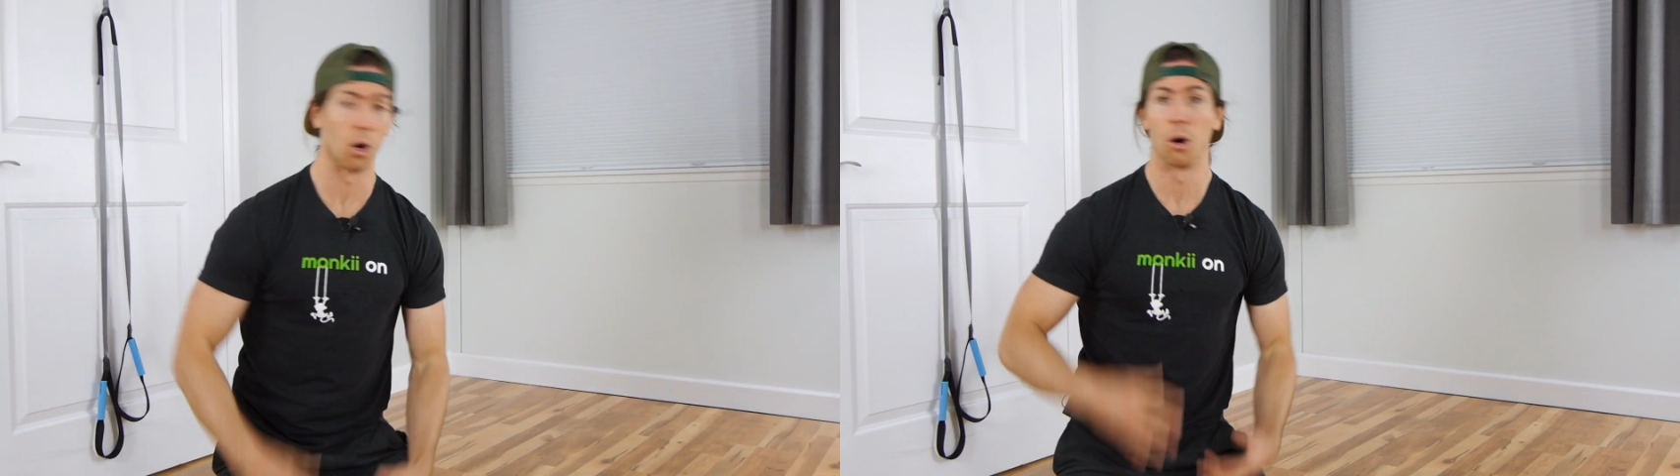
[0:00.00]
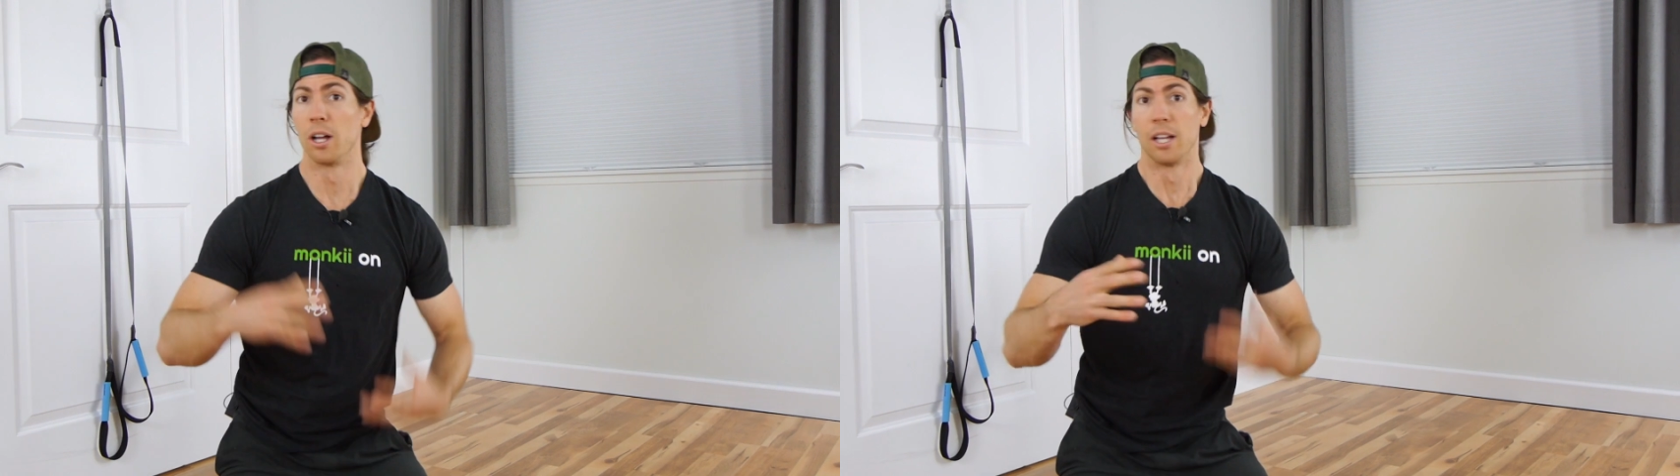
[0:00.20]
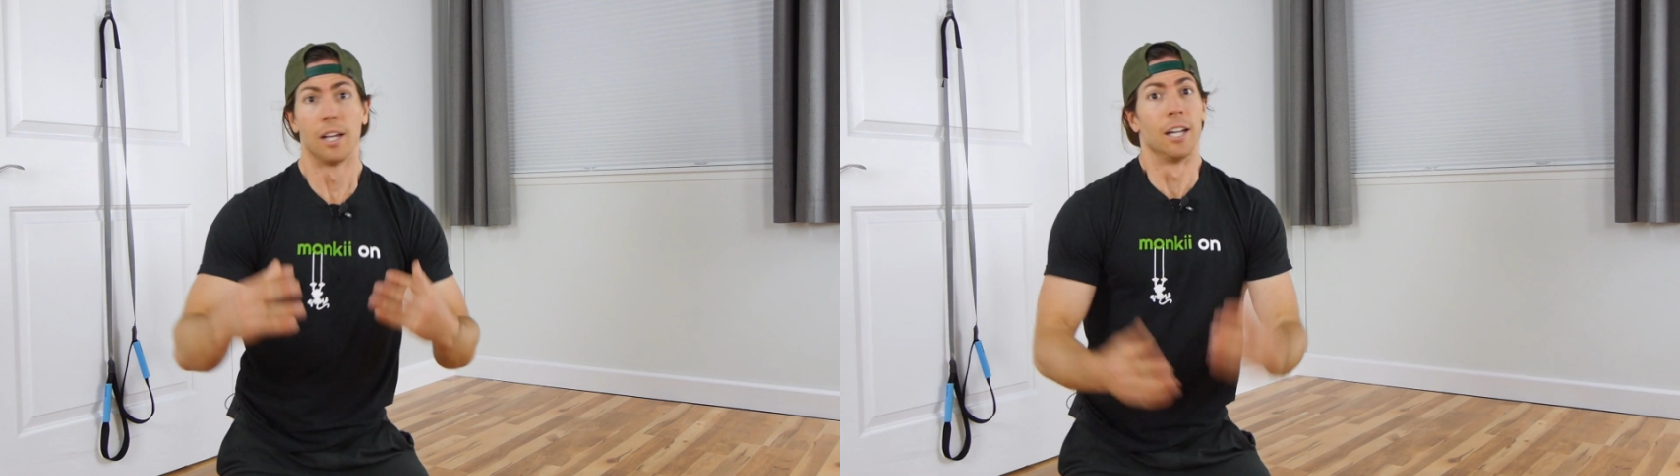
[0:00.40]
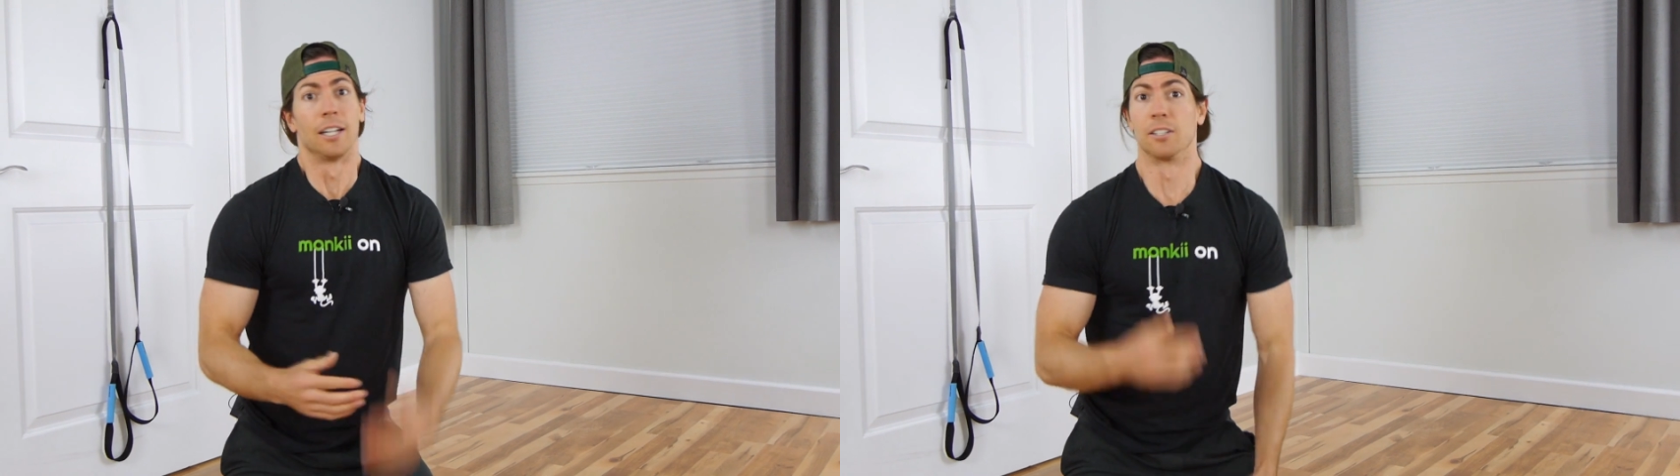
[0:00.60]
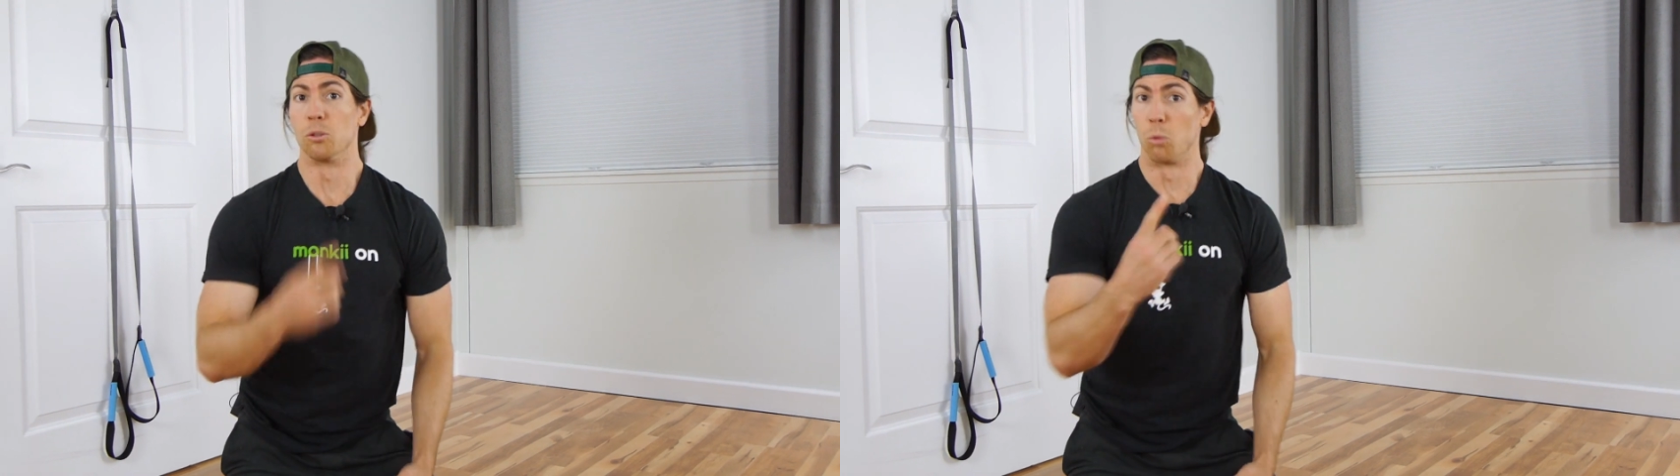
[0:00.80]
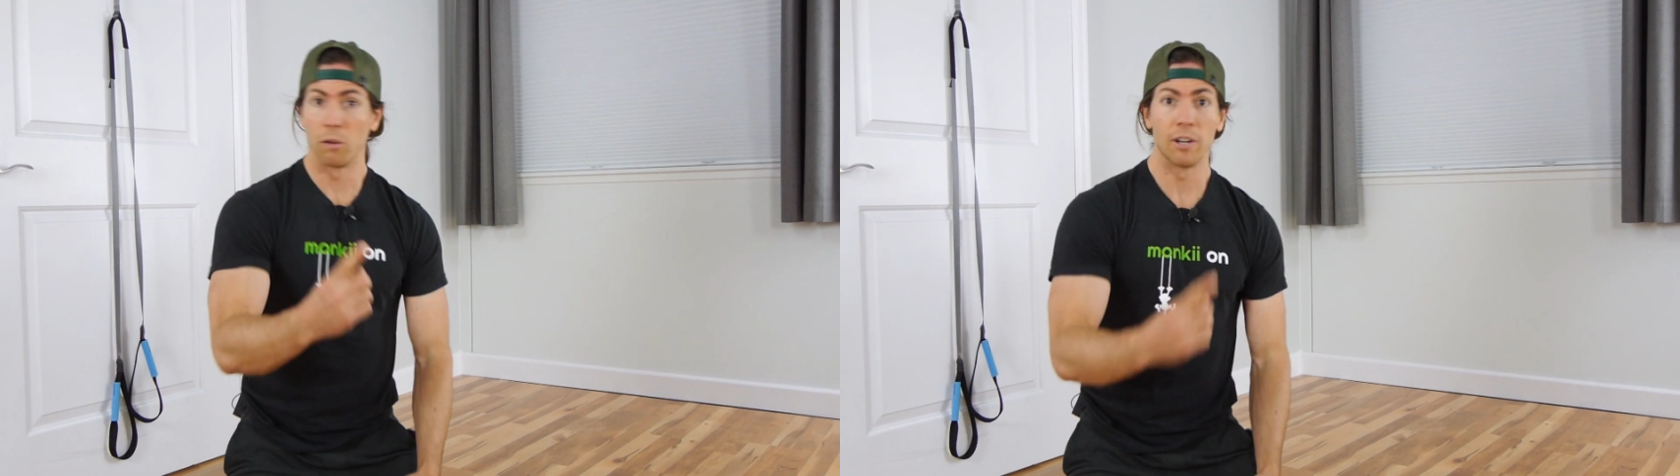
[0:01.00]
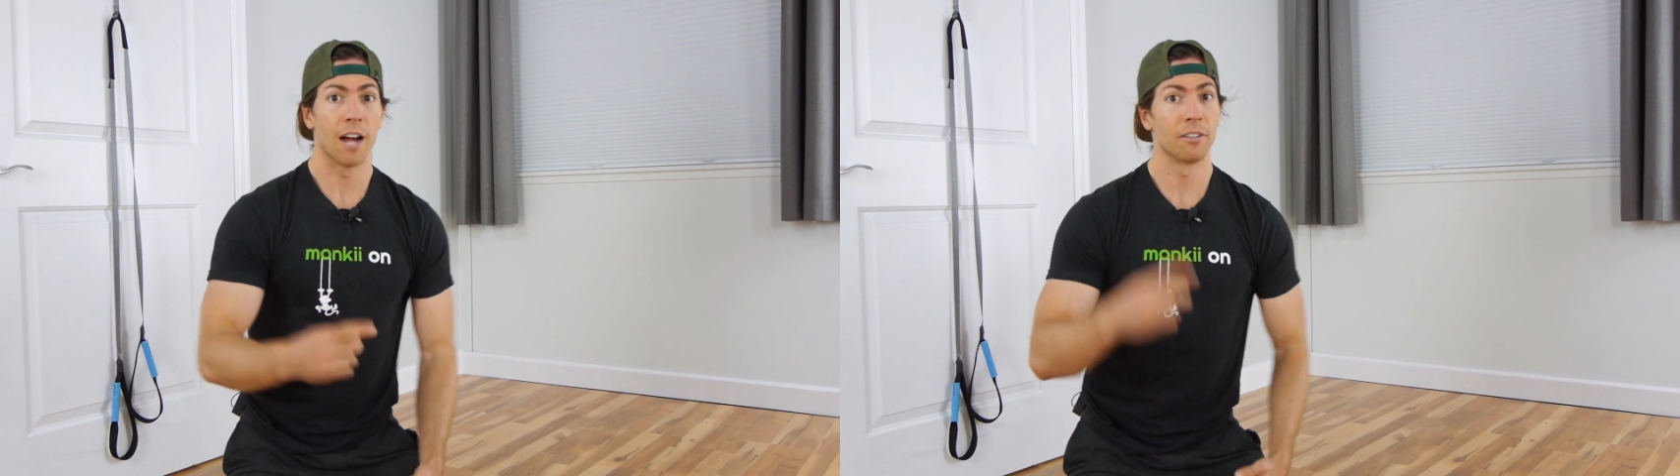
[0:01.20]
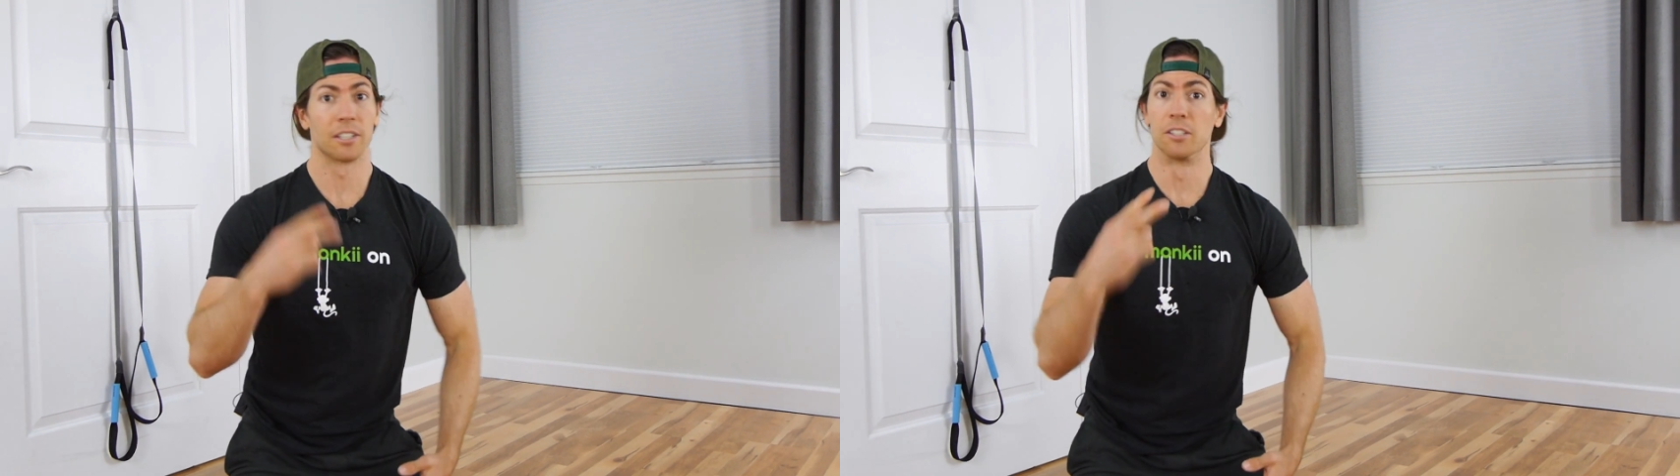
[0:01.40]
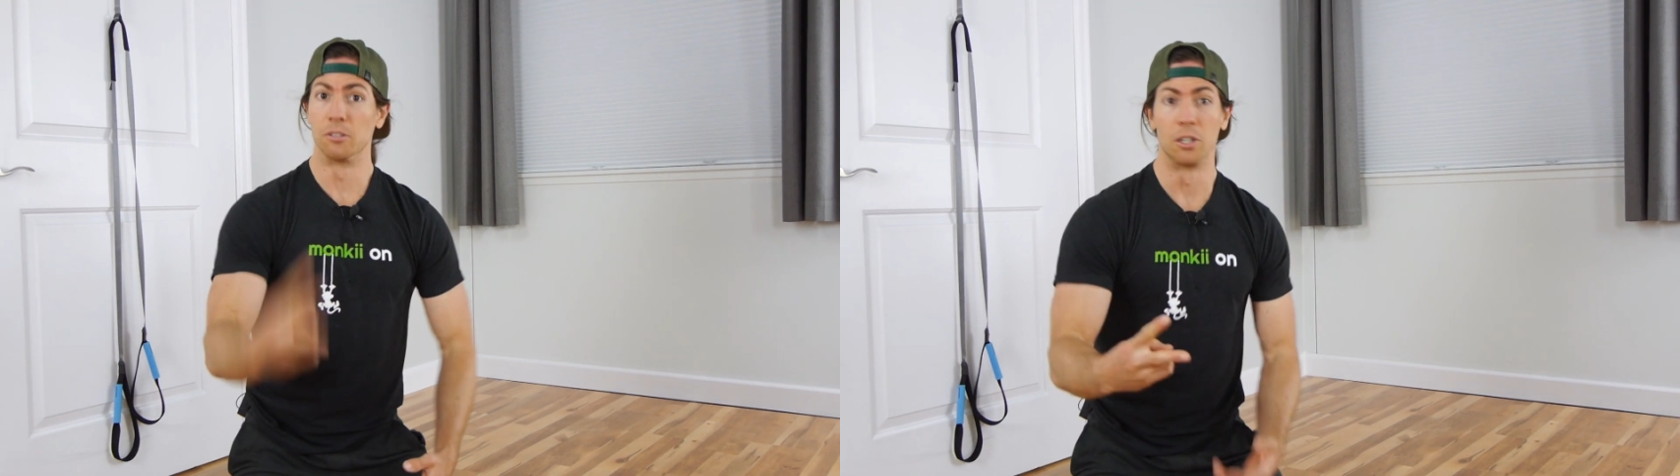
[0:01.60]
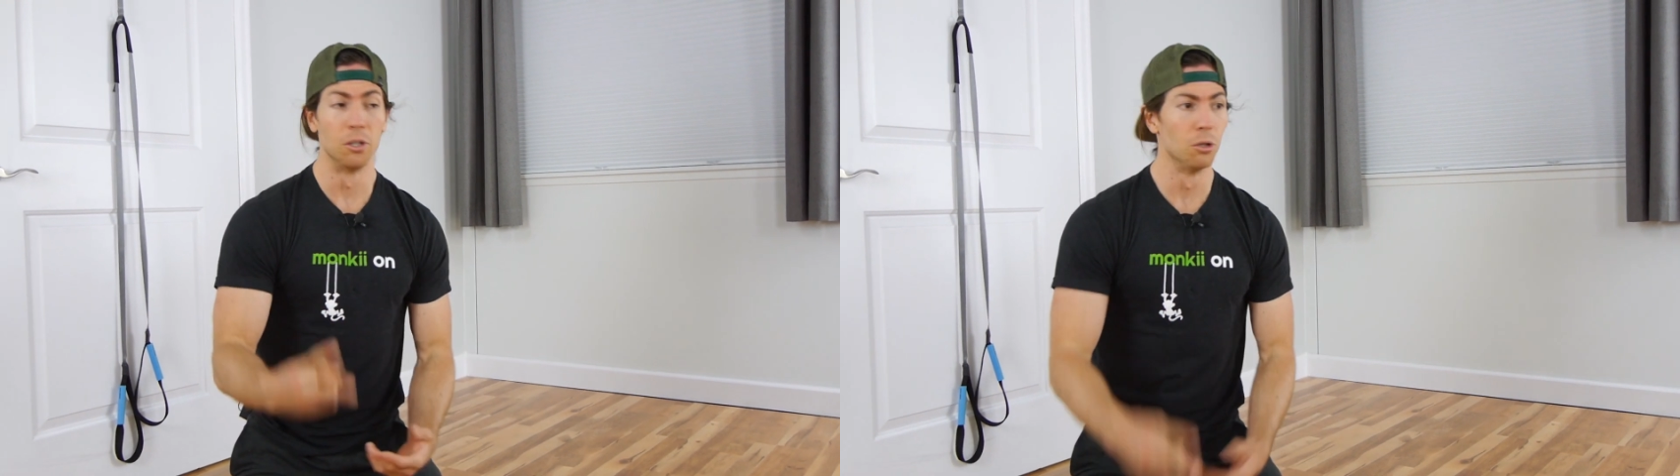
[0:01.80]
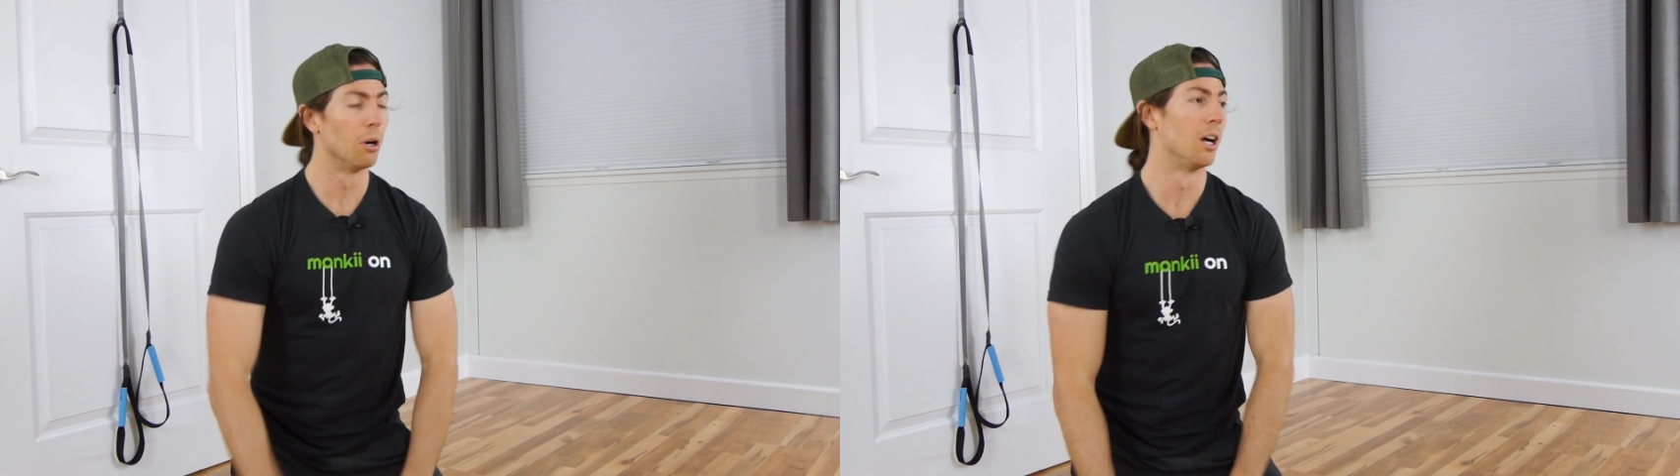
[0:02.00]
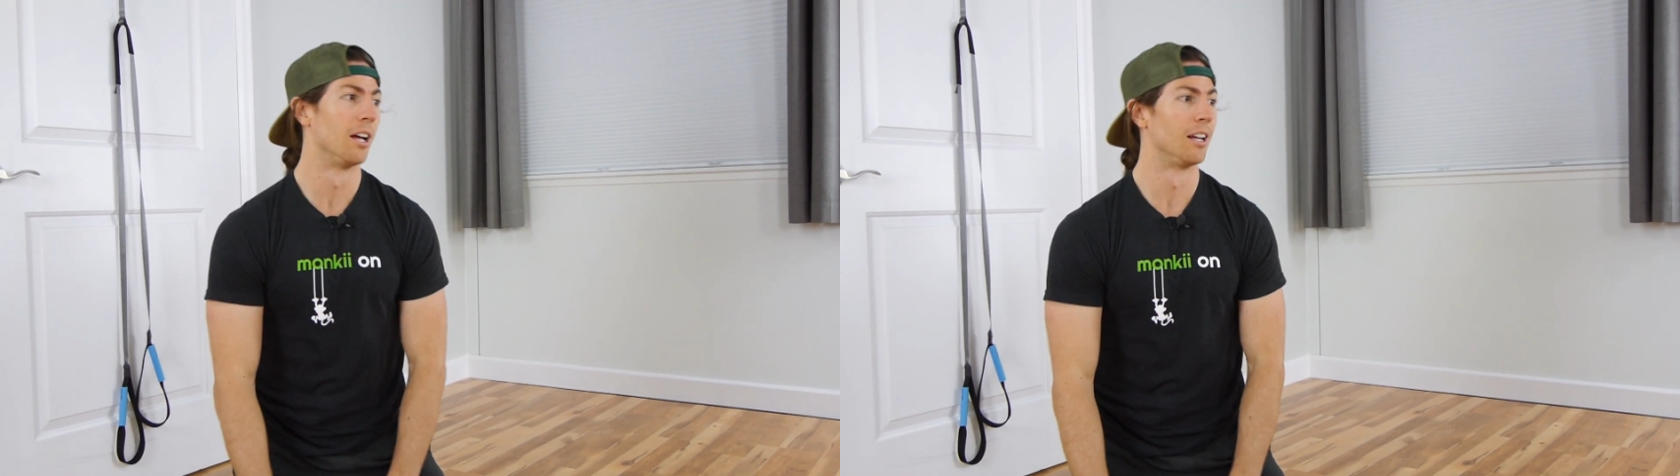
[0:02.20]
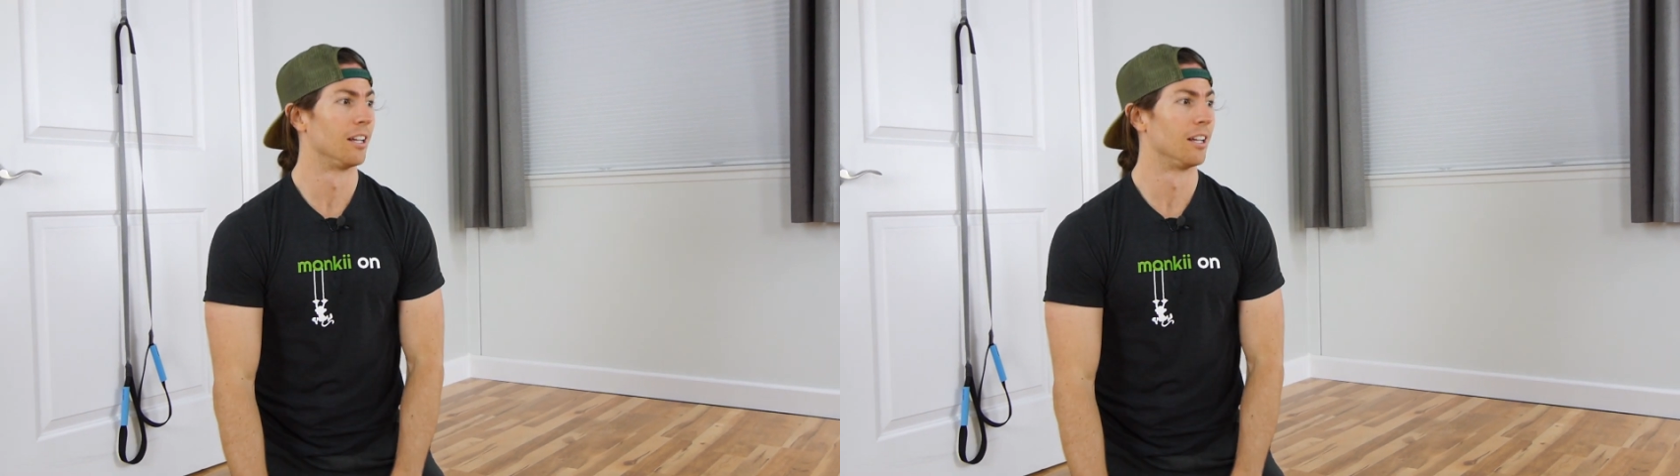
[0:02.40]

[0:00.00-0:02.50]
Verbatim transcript: So you can do one round, you can do two.